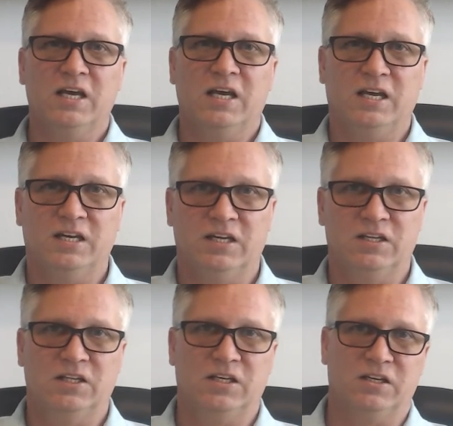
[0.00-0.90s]
And
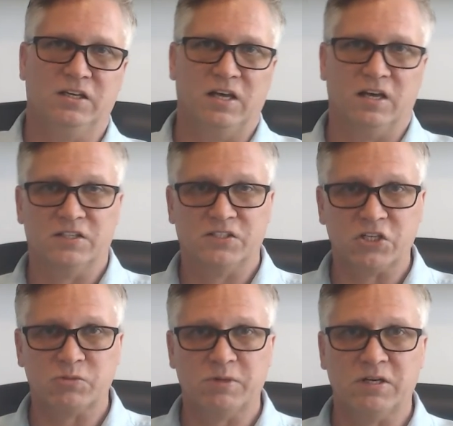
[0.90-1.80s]
in the
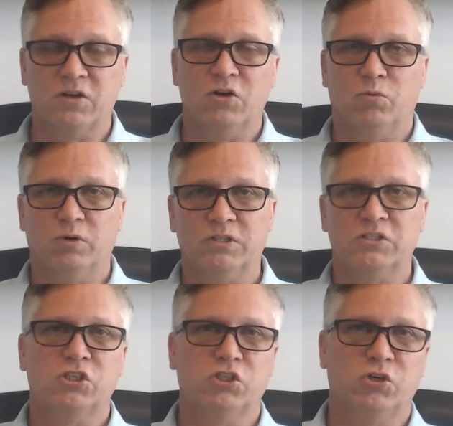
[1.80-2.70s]
assessment, once
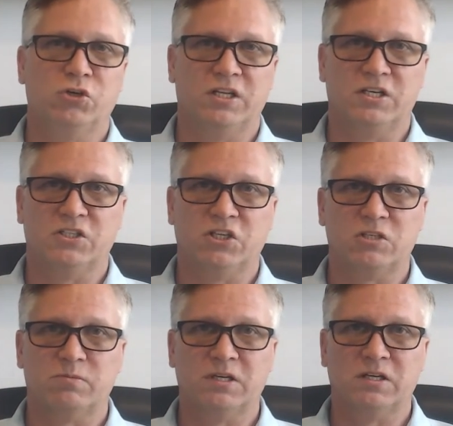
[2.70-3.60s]
I show you the
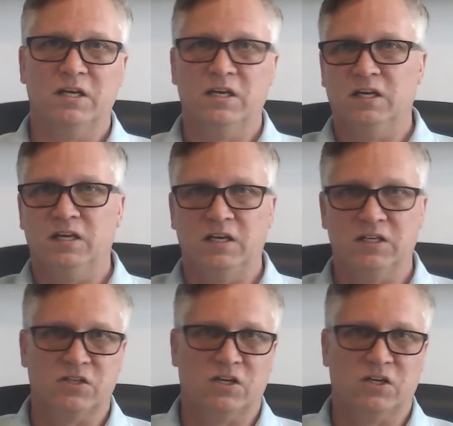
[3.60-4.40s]
assessment, it's